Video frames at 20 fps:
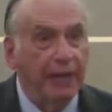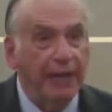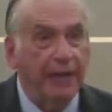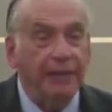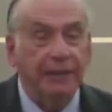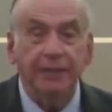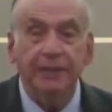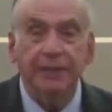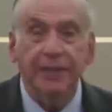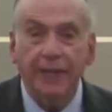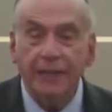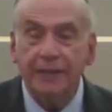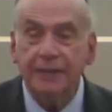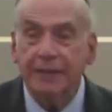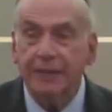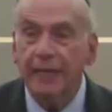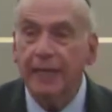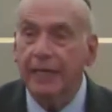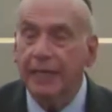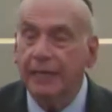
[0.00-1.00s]
And
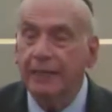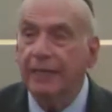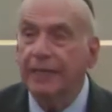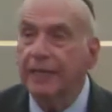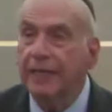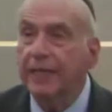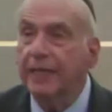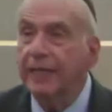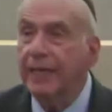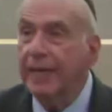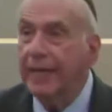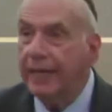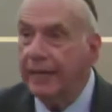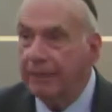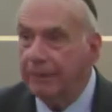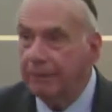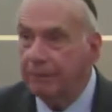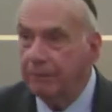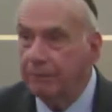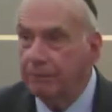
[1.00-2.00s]
nice guy that I
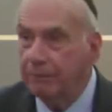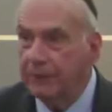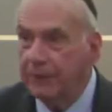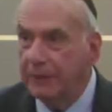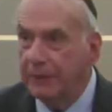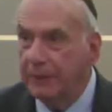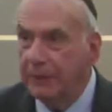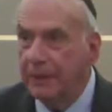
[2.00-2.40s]
am,